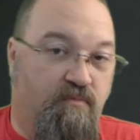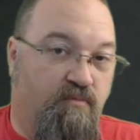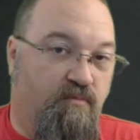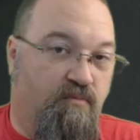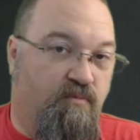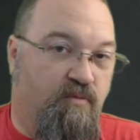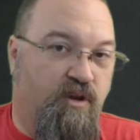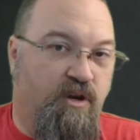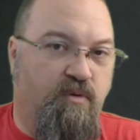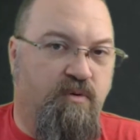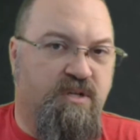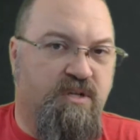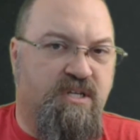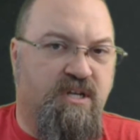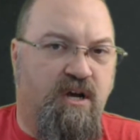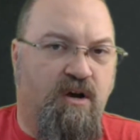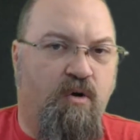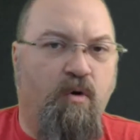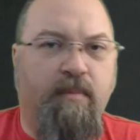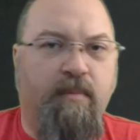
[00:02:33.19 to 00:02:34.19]
you know, was a
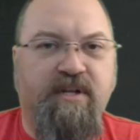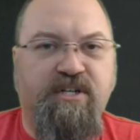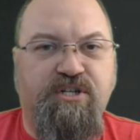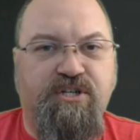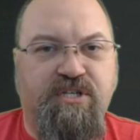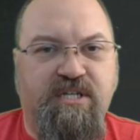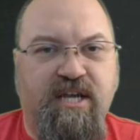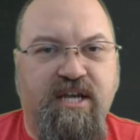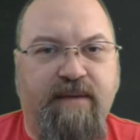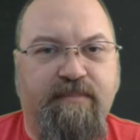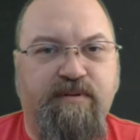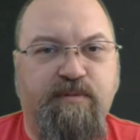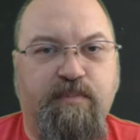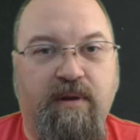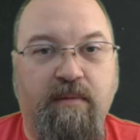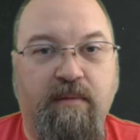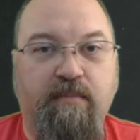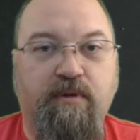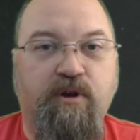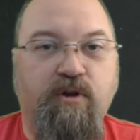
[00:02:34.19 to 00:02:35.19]
whole bunch of steps, but
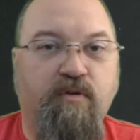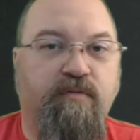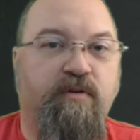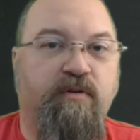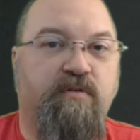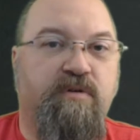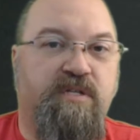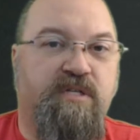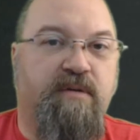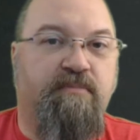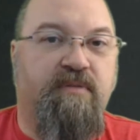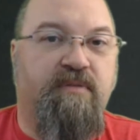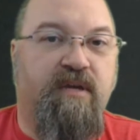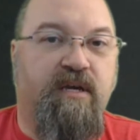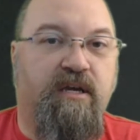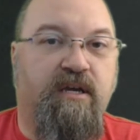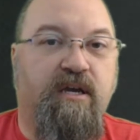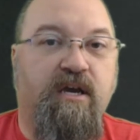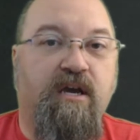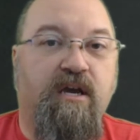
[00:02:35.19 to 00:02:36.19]
a maneuver is
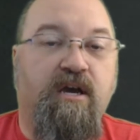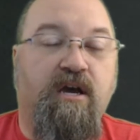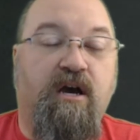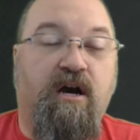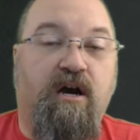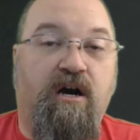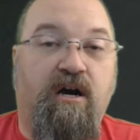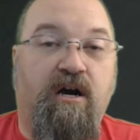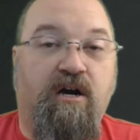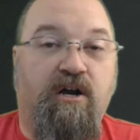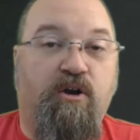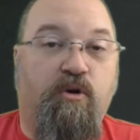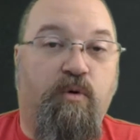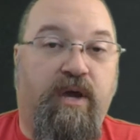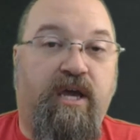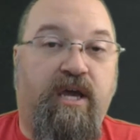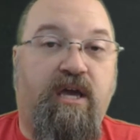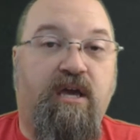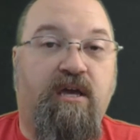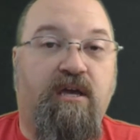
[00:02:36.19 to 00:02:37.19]
something uh,
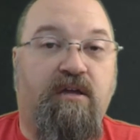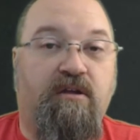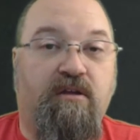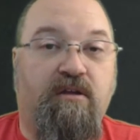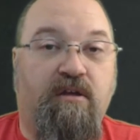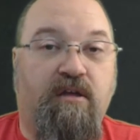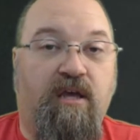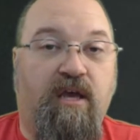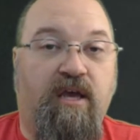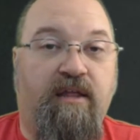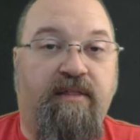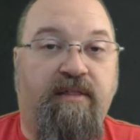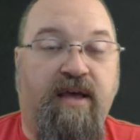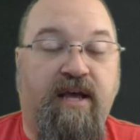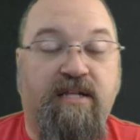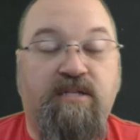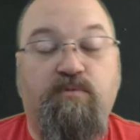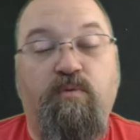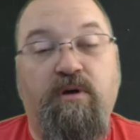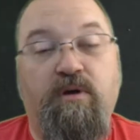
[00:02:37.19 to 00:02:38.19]
quick, and
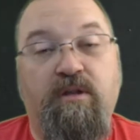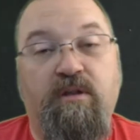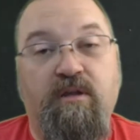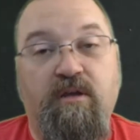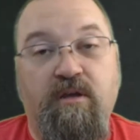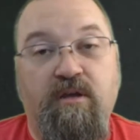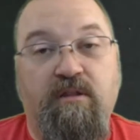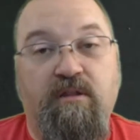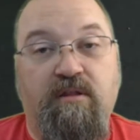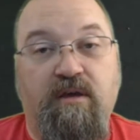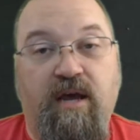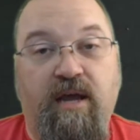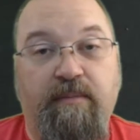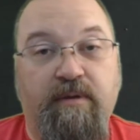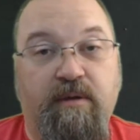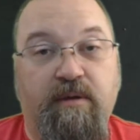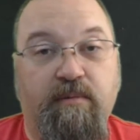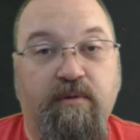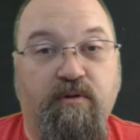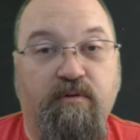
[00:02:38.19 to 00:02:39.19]
that's what the
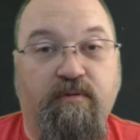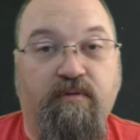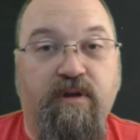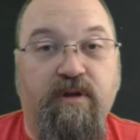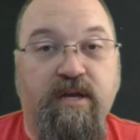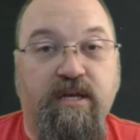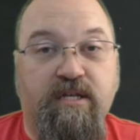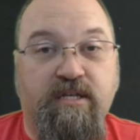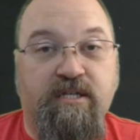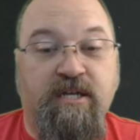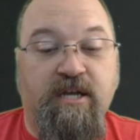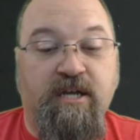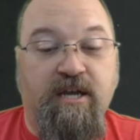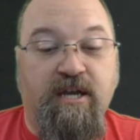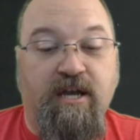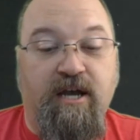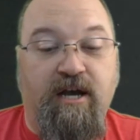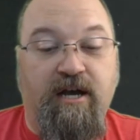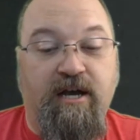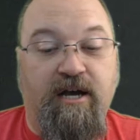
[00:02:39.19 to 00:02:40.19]
Heimlich maneuver is.
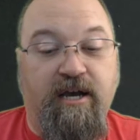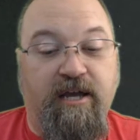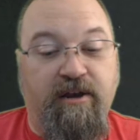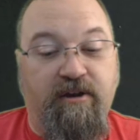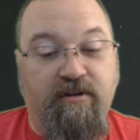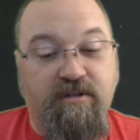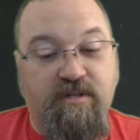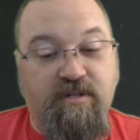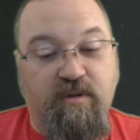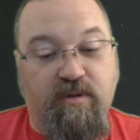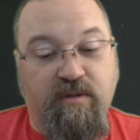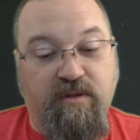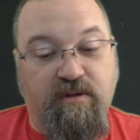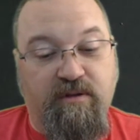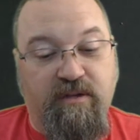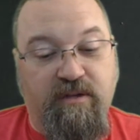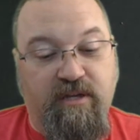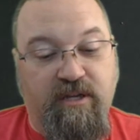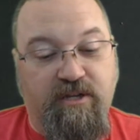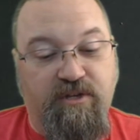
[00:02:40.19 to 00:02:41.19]
Uh, and also, a
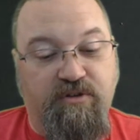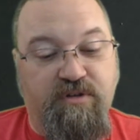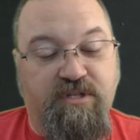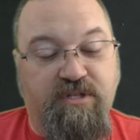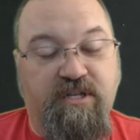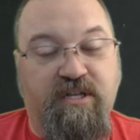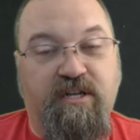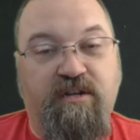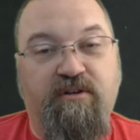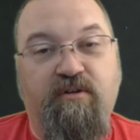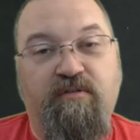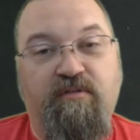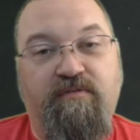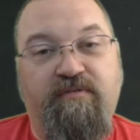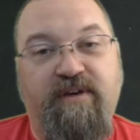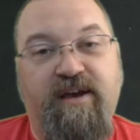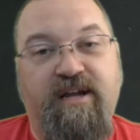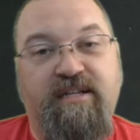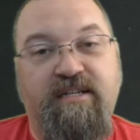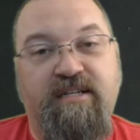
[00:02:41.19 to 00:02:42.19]
little interesting known
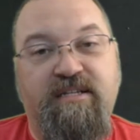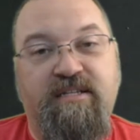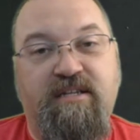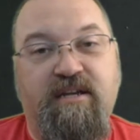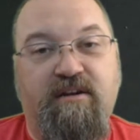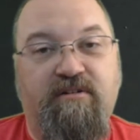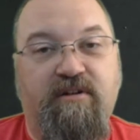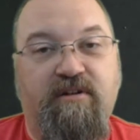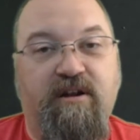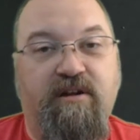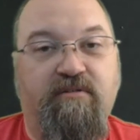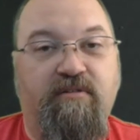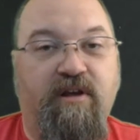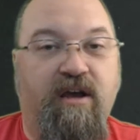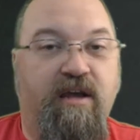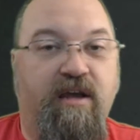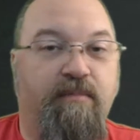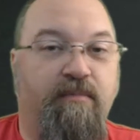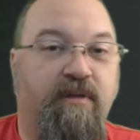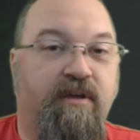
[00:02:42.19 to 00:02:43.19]
fact is Doctor Henry
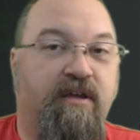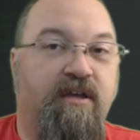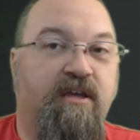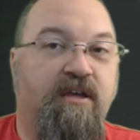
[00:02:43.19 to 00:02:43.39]
Heimlich